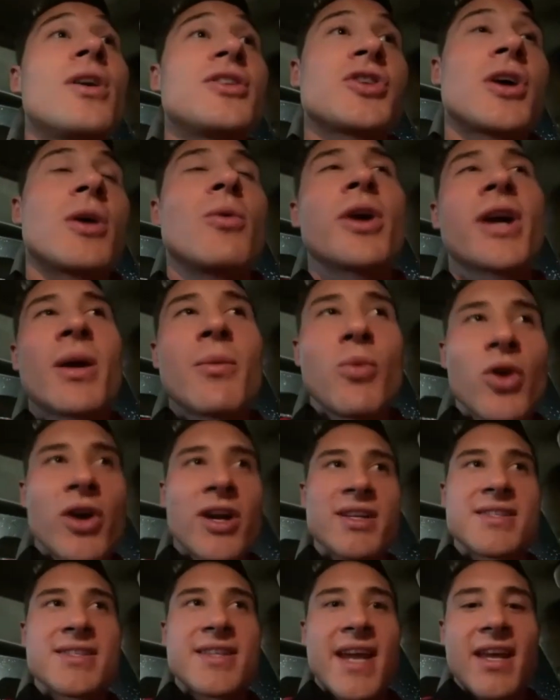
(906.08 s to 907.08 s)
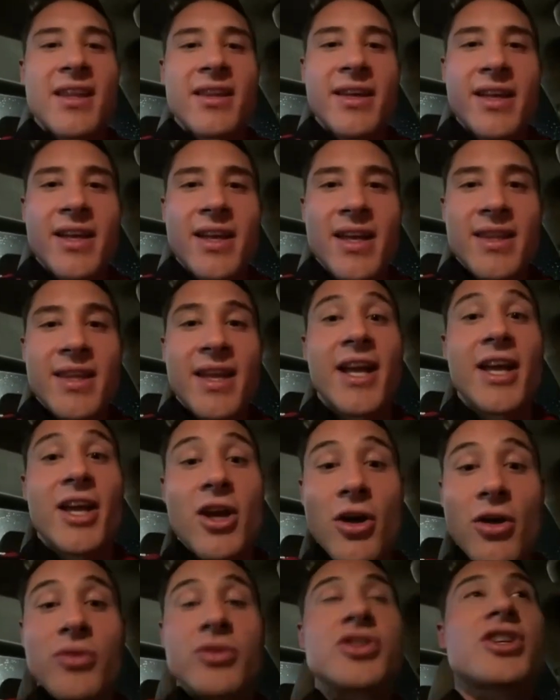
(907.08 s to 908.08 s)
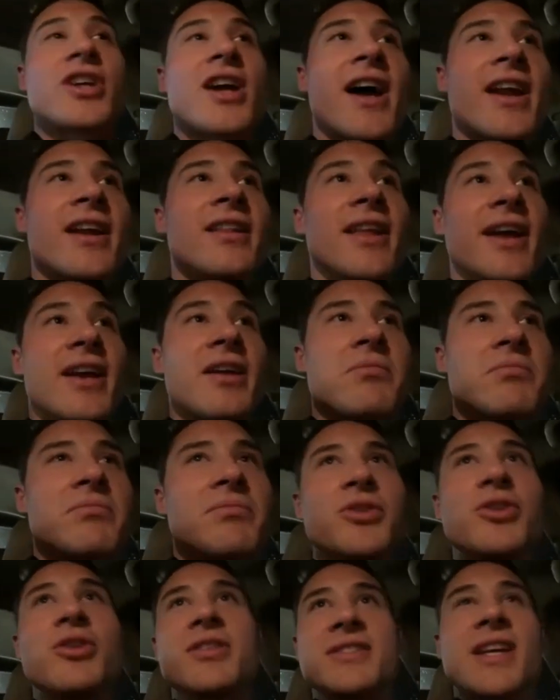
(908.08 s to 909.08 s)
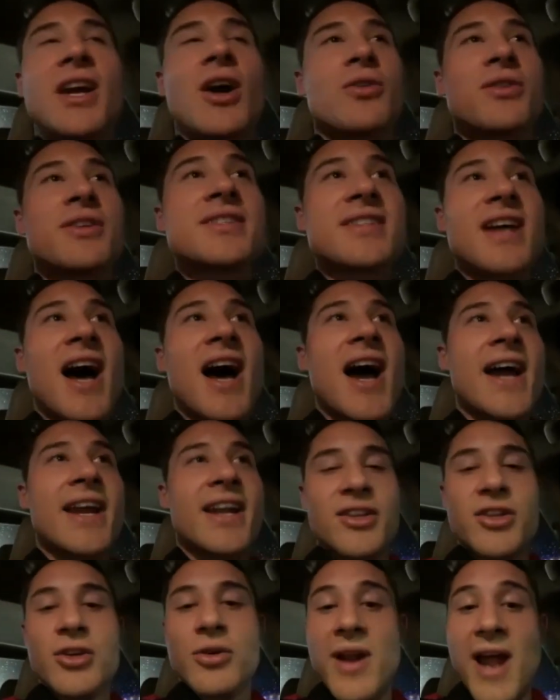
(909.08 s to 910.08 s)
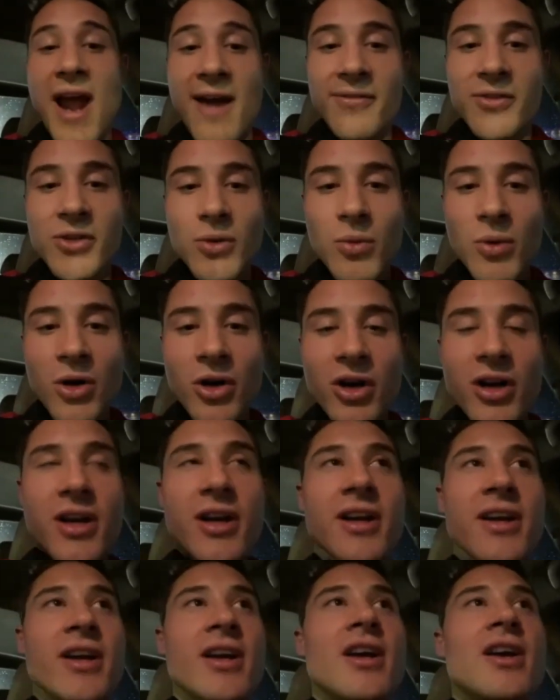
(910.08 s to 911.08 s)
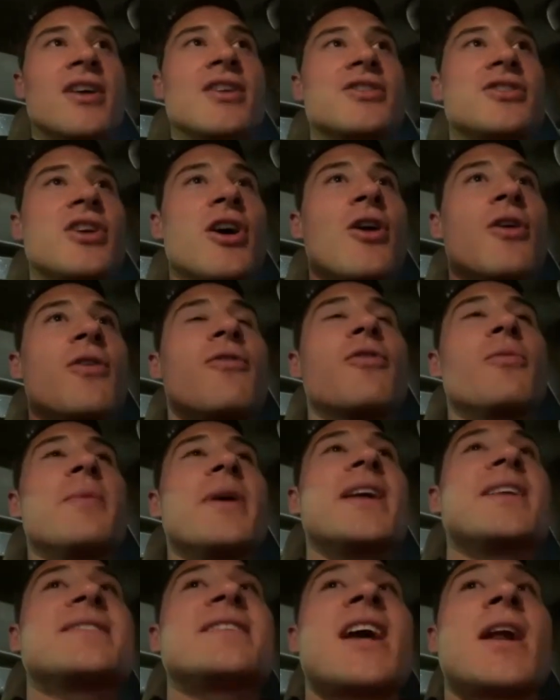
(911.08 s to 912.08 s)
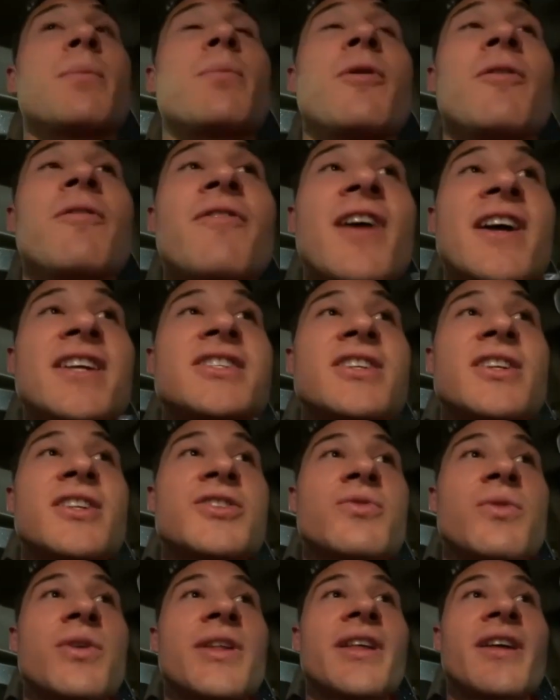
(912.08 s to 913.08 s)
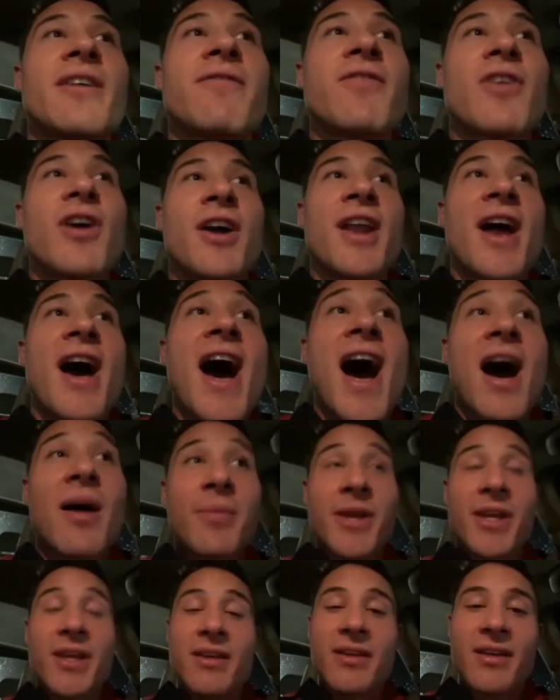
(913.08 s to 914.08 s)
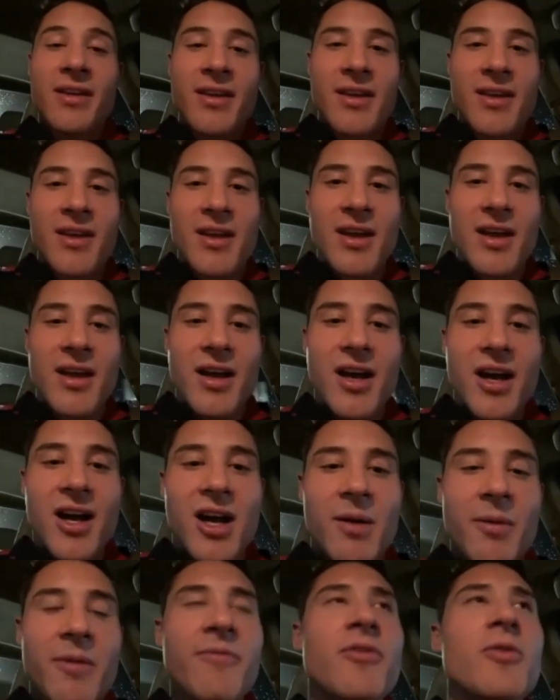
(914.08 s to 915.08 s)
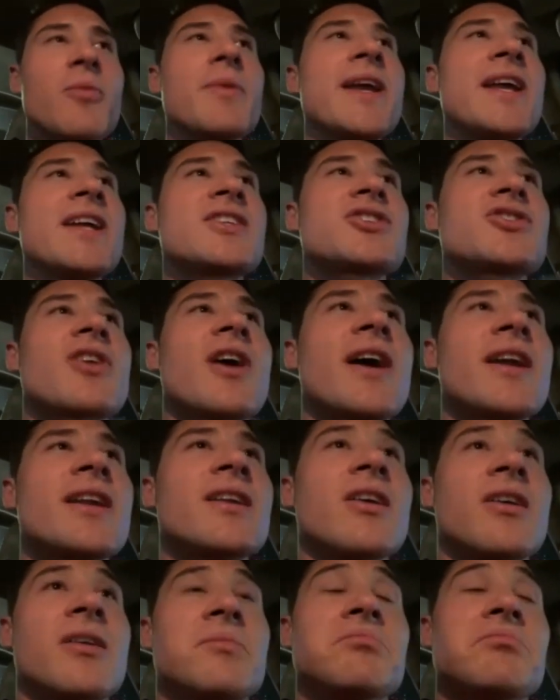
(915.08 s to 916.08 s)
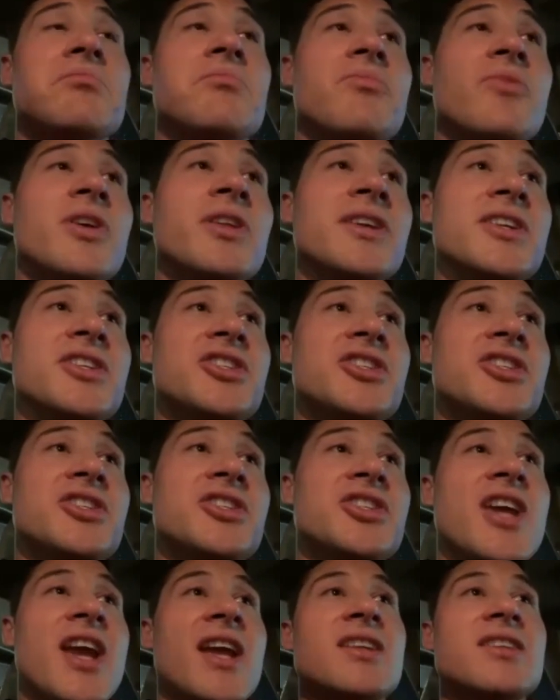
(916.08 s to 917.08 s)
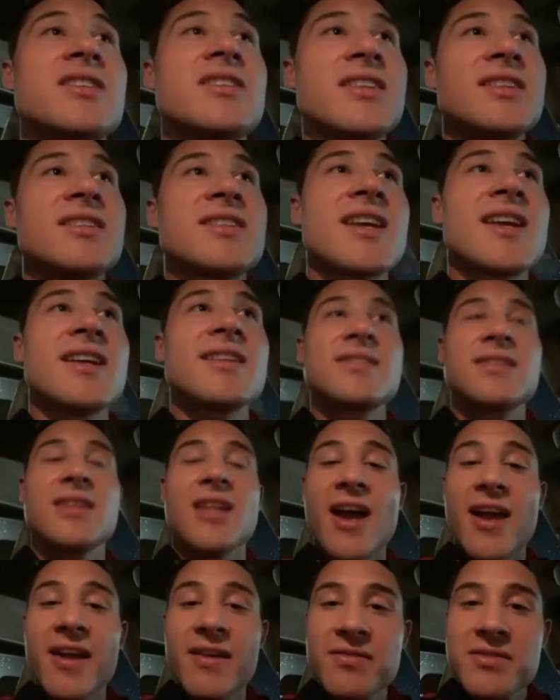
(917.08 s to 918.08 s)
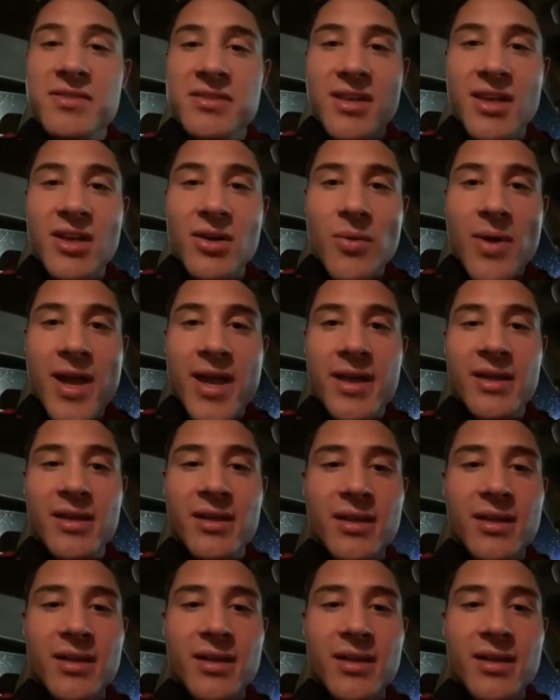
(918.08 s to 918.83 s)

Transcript: work at Morgan Stanley and then I coach kind of like you could say on the side. I do it after work. So for me, it's not a profession. It's really a fun hobby. And for me, it's trying to really change these kids' lives in a way,